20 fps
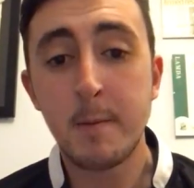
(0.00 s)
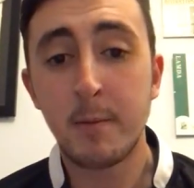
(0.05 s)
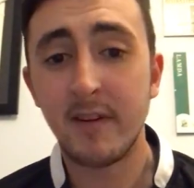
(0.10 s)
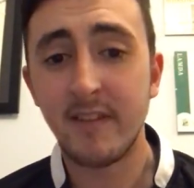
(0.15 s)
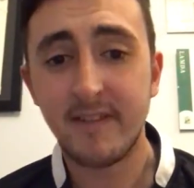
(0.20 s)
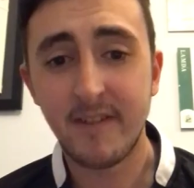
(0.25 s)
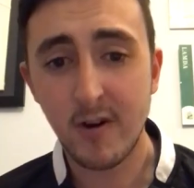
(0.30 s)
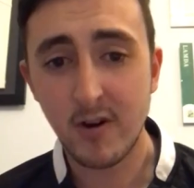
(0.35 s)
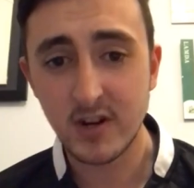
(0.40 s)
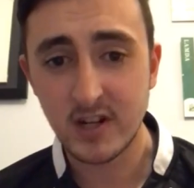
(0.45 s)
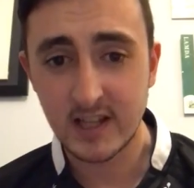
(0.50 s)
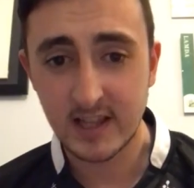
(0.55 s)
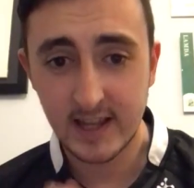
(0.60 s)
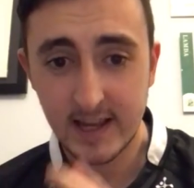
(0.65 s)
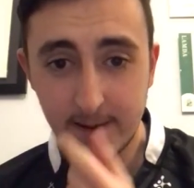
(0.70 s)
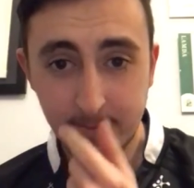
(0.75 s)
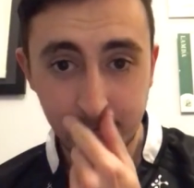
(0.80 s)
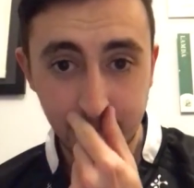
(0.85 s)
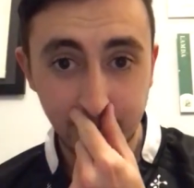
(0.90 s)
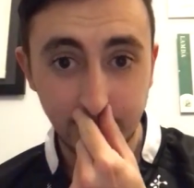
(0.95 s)
But
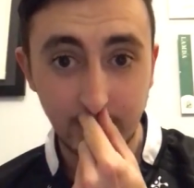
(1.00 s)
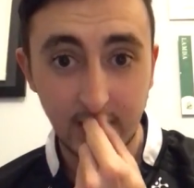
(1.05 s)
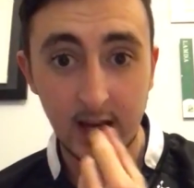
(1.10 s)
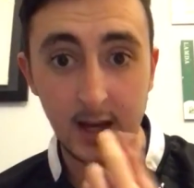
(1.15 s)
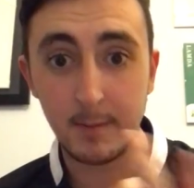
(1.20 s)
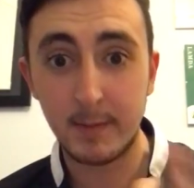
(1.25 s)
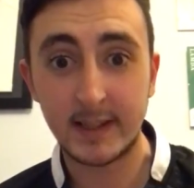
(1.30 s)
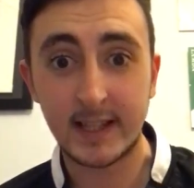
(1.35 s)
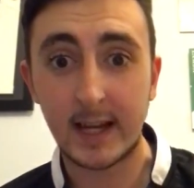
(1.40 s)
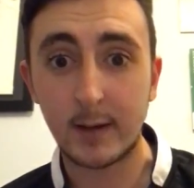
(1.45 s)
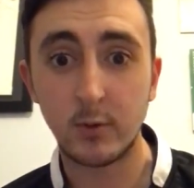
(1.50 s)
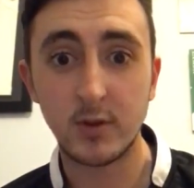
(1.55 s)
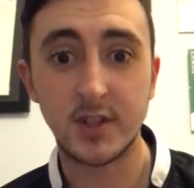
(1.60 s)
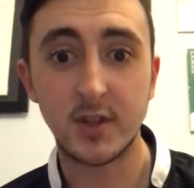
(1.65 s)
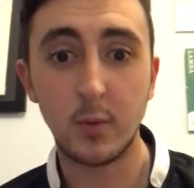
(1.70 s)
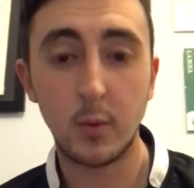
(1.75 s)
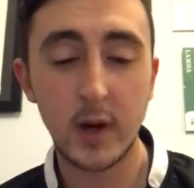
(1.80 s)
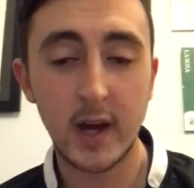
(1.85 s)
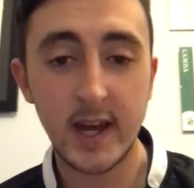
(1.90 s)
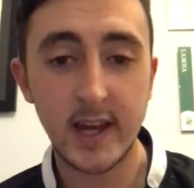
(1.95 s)
unfortunately, my dad was
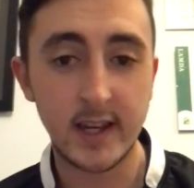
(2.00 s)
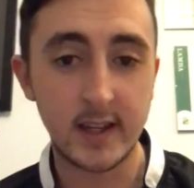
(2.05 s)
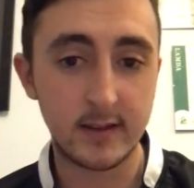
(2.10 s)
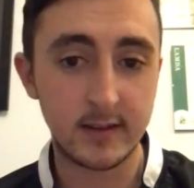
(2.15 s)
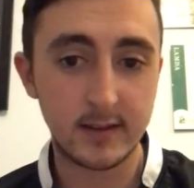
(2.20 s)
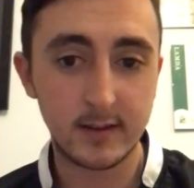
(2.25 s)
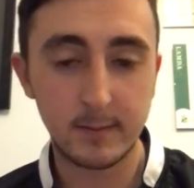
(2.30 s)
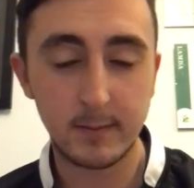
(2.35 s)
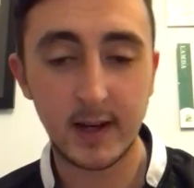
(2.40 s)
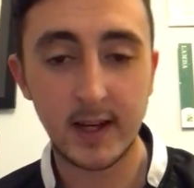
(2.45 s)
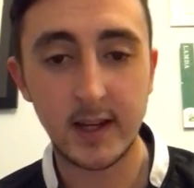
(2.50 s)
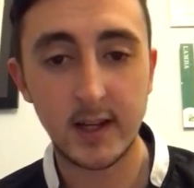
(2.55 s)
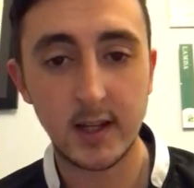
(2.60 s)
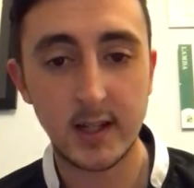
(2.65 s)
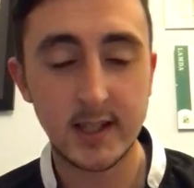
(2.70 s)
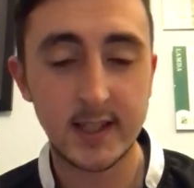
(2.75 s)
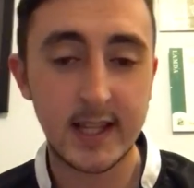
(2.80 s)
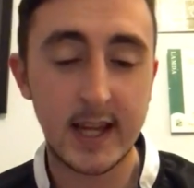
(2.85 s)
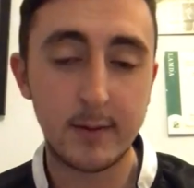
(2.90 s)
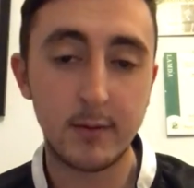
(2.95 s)
away and my
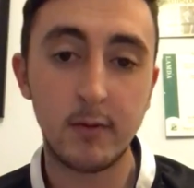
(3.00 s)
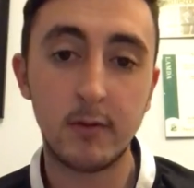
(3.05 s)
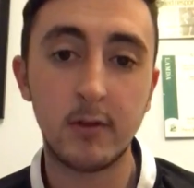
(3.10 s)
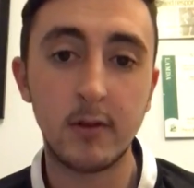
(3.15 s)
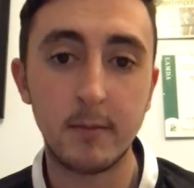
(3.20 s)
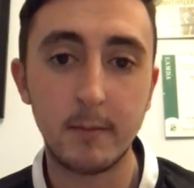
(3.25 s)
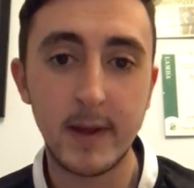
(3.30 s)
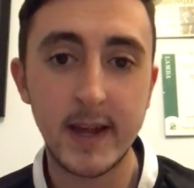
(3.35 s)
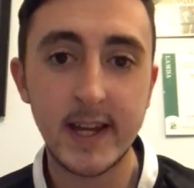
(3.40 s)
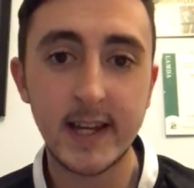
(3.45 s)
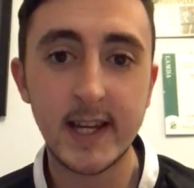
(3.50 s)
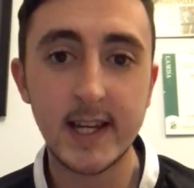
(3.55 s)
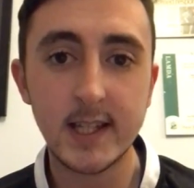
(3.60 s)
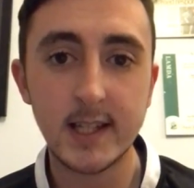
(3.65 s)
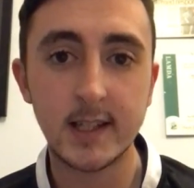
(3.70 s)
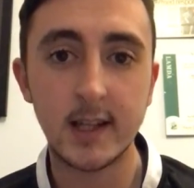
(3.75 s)
stepmom couldn't make it,